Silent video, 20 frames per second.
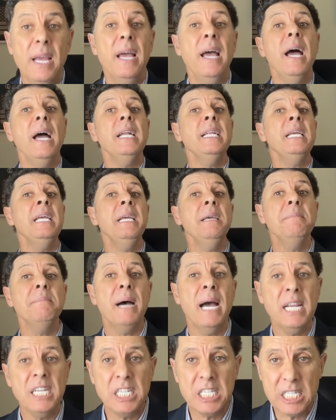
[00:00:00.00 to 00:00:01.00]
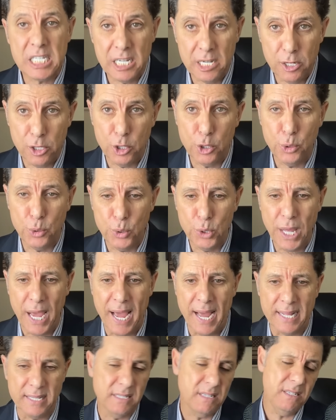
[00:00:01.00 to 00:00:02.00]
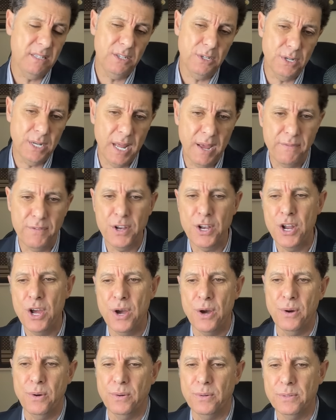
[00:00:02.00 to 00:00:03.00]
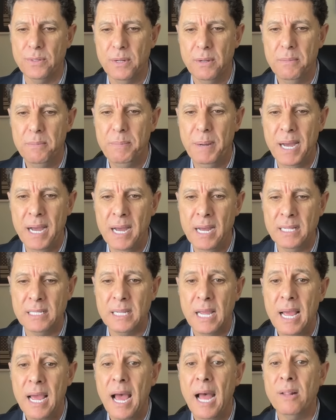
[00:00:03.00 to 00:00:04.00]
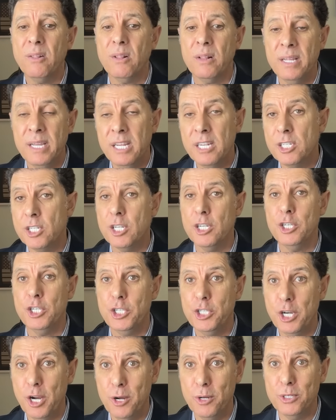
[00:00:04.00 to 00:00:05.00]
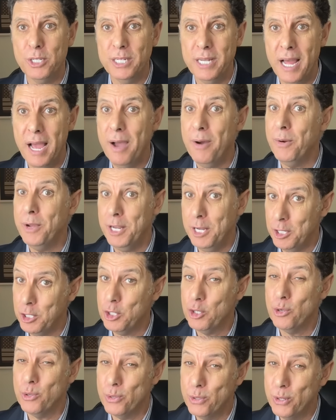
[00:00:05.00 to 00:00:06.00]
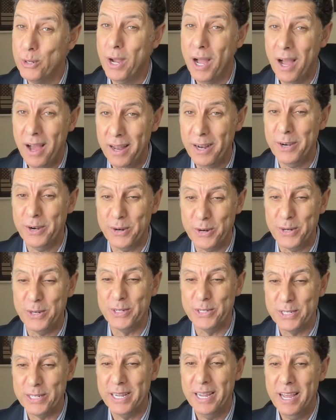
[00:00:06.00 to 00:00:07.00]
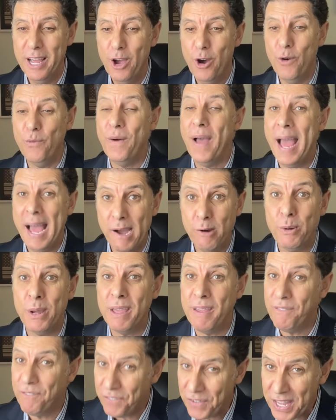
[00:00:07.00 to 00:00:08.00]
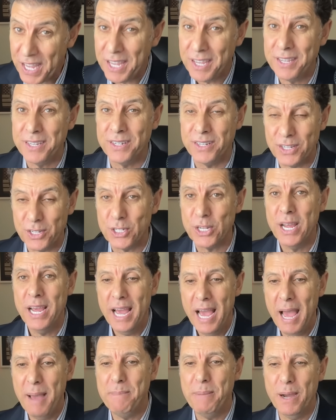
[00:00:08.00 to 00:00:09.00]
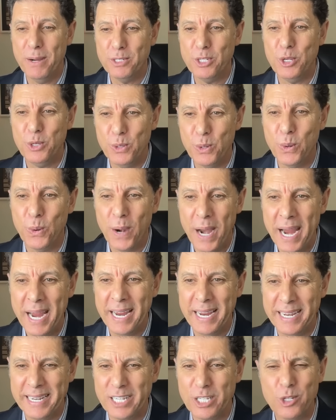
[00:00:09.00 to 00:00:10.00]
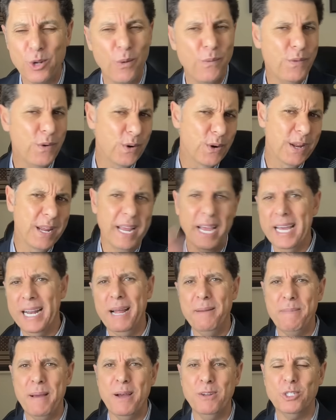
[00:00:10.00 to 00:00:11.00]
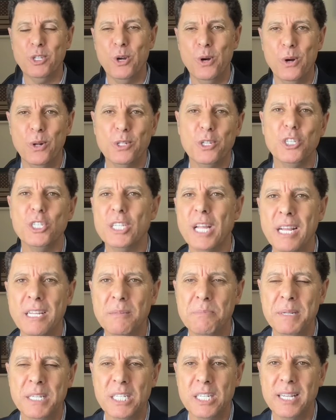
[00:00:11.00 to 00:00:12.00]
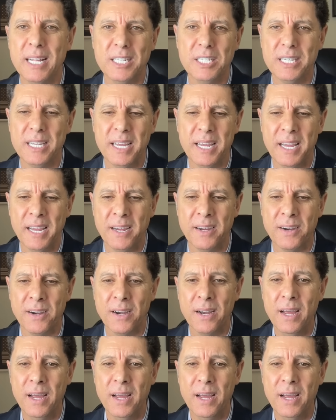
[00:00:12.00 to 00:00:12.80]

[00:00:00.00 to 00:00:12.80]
And he might still do that. You never know. But at least he shows now his true colors of how he feels about Ukraine. So forget about all the statements that you hear.